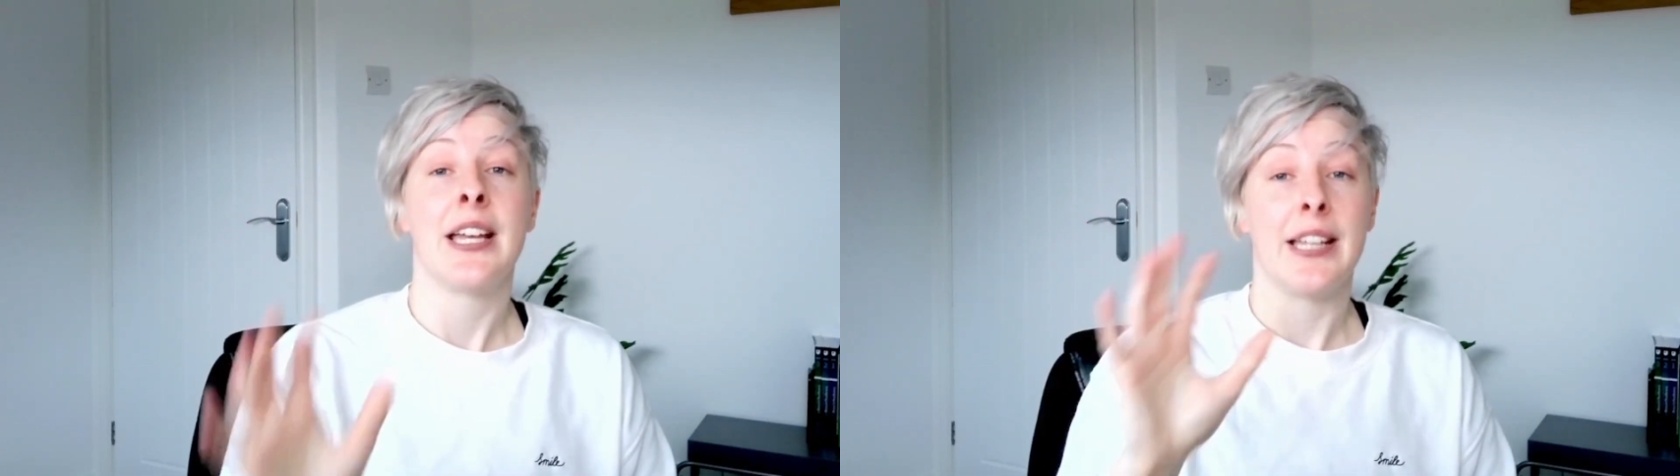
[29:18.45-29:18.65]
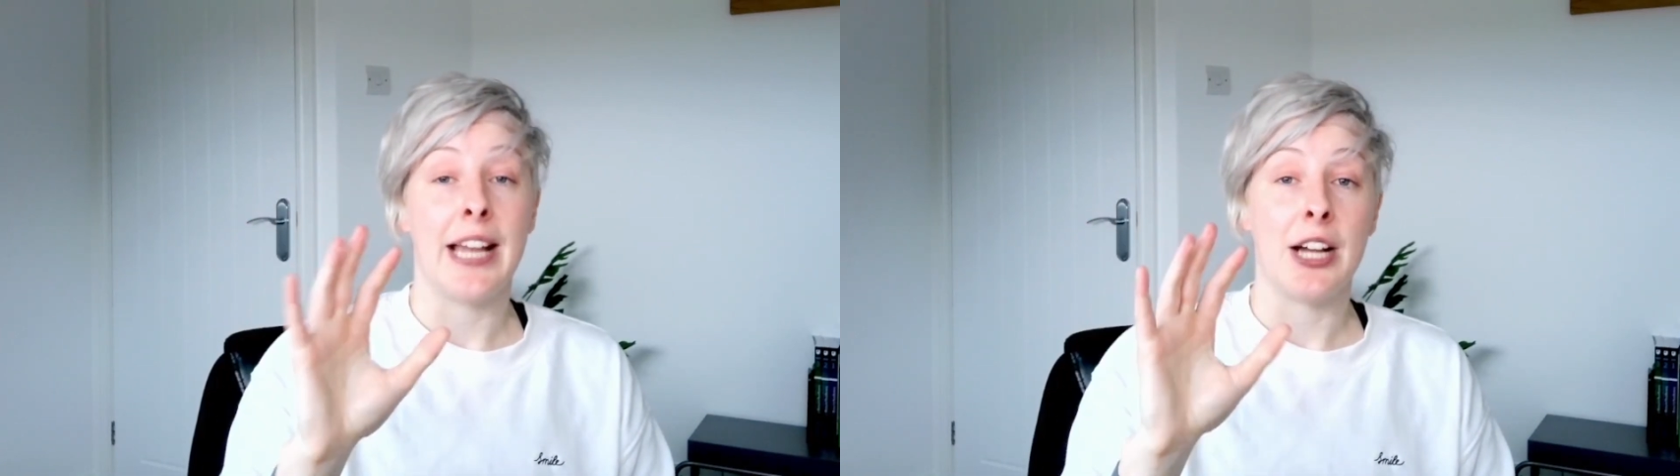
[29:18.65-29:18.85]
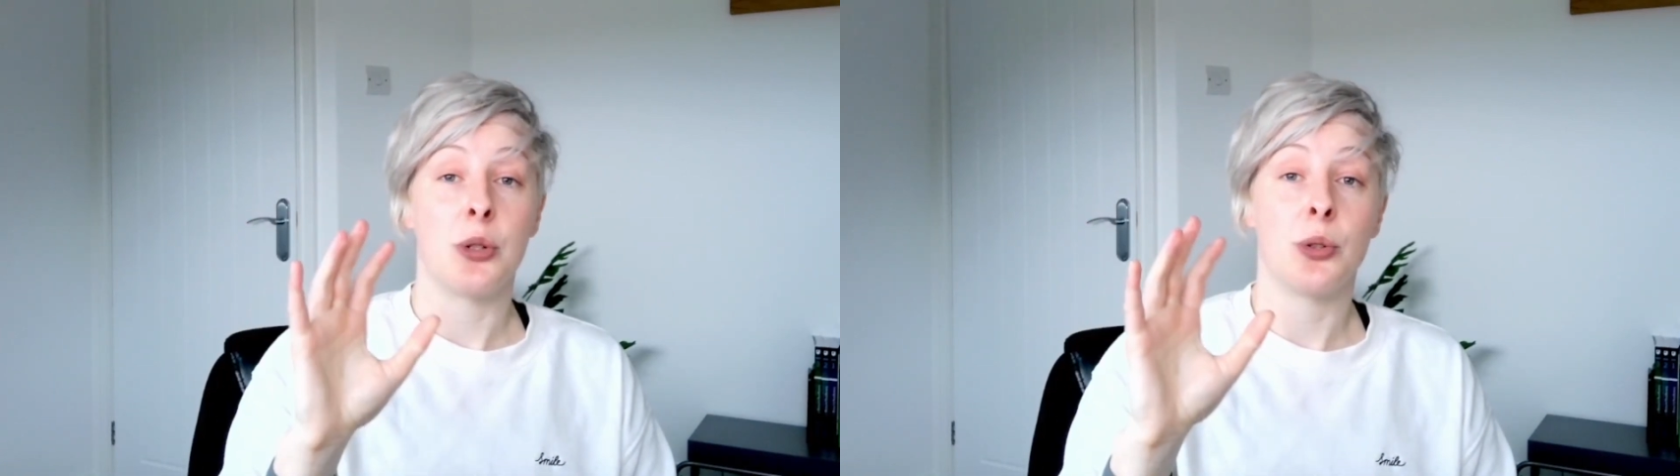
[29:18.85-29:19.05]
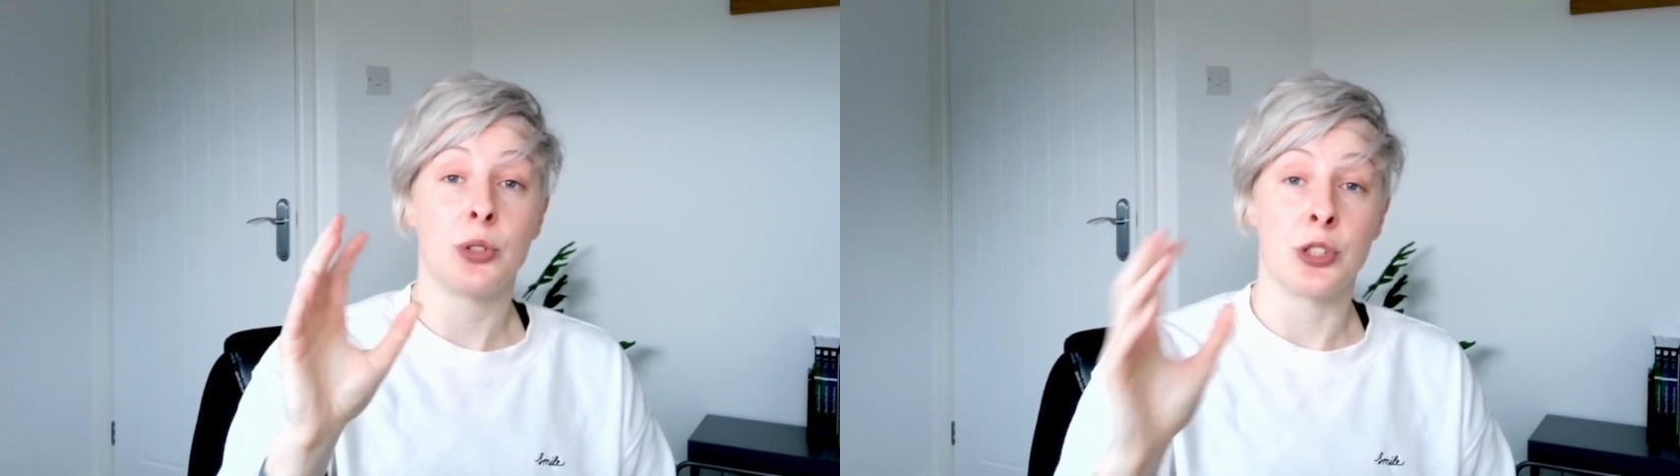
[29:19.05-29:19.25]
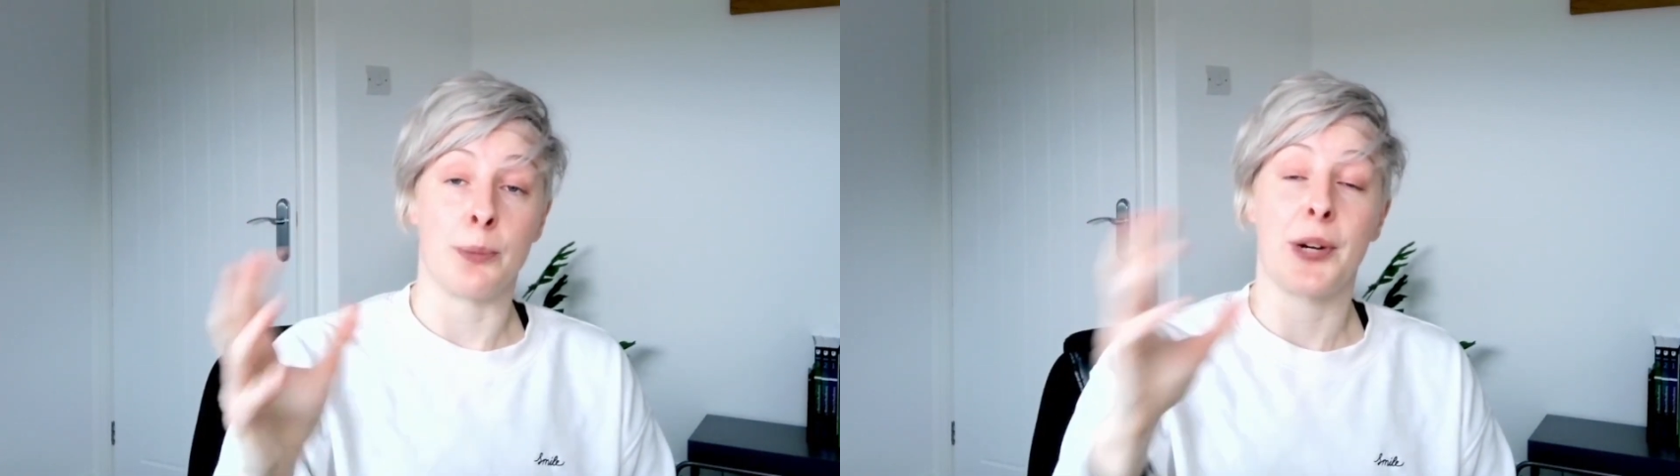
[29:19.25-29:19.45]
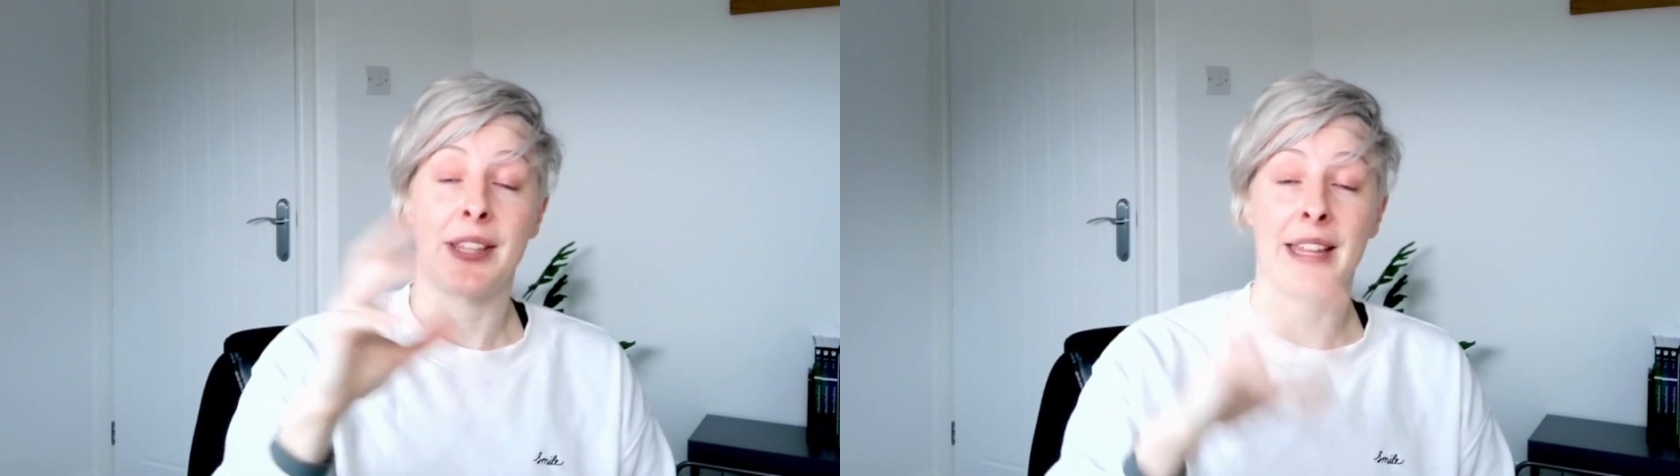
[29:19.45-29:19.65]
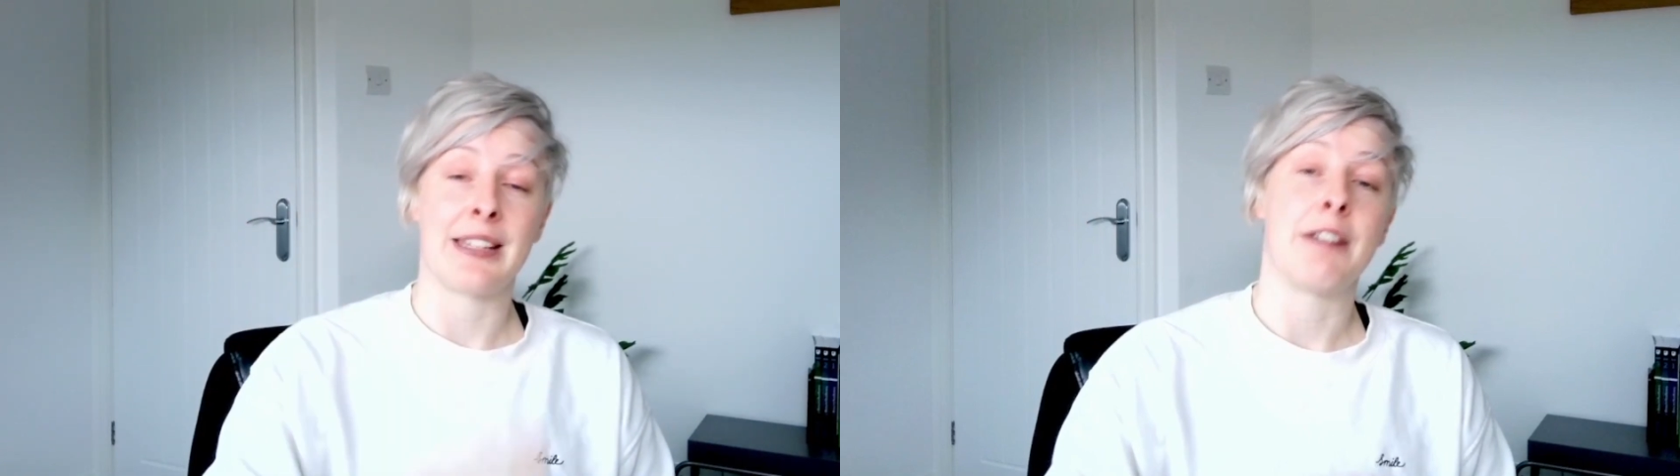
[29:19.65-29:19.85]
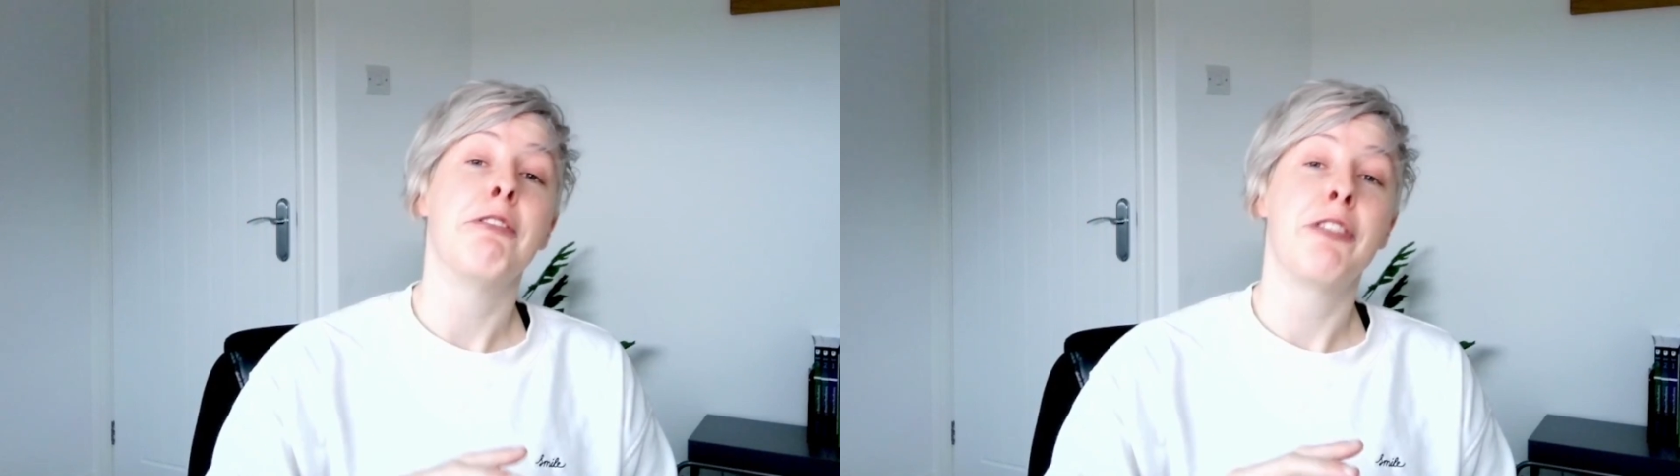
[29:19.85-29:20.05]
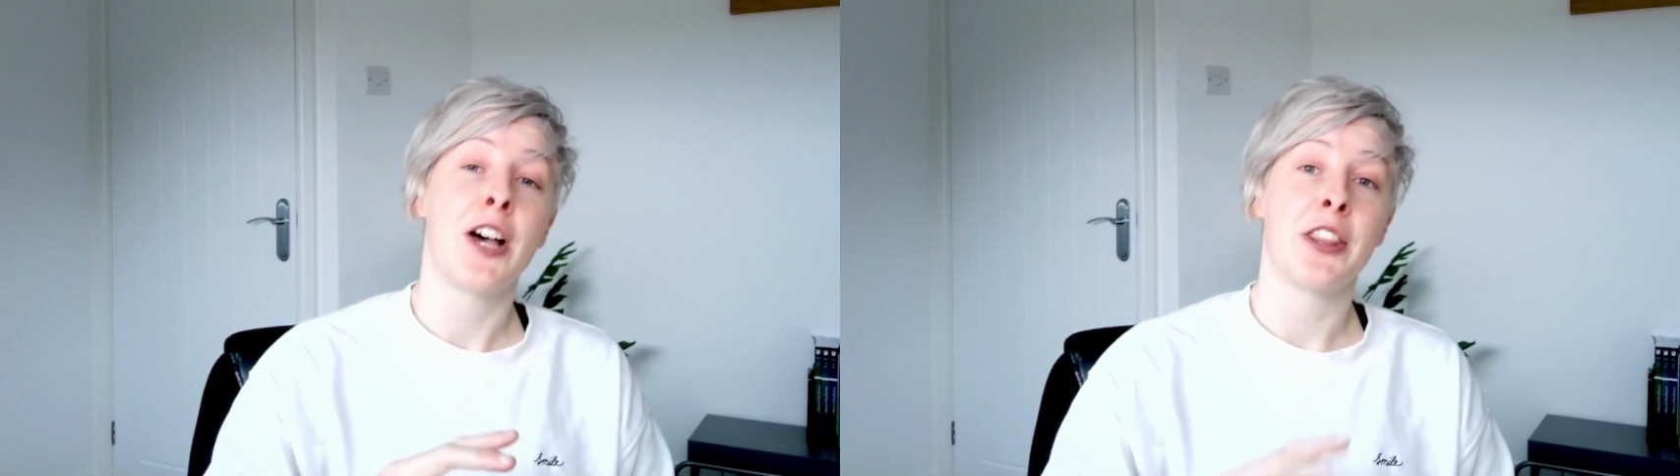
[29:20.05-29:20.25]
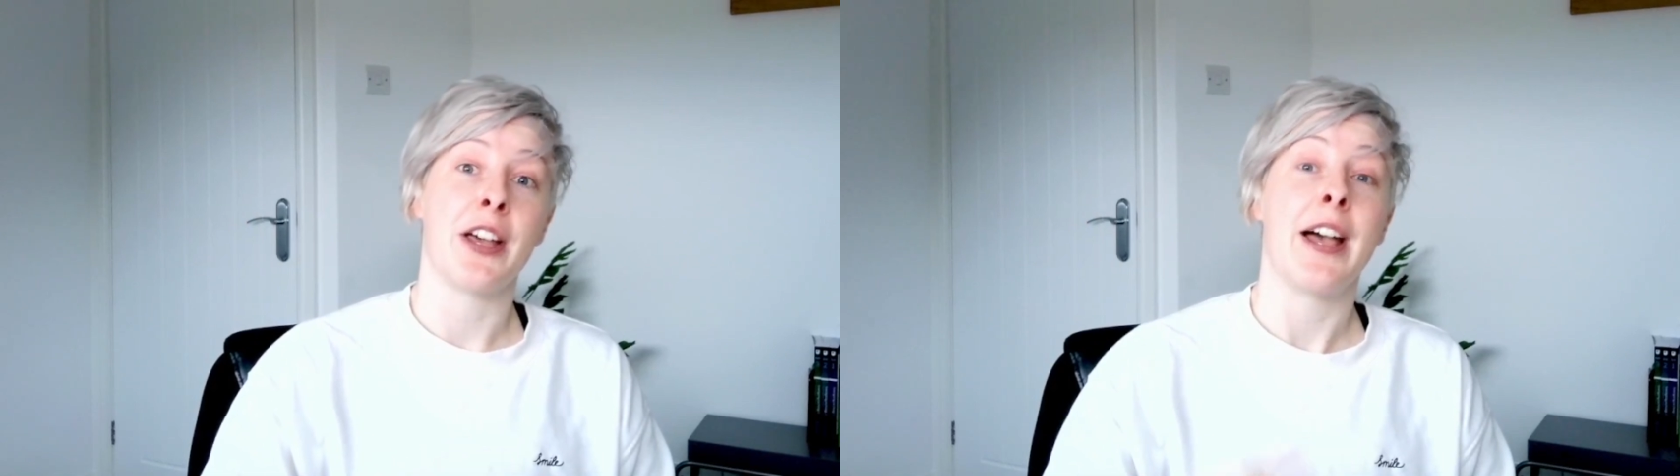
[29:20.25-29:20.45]
Now, to break that down
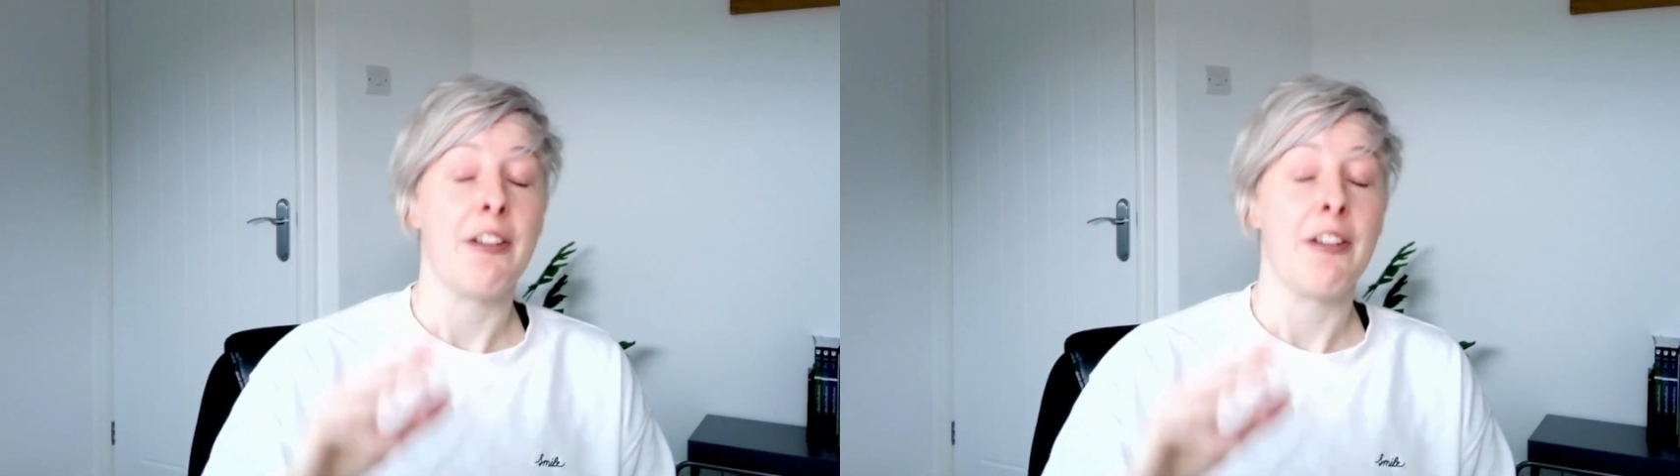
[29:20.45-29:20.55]
further,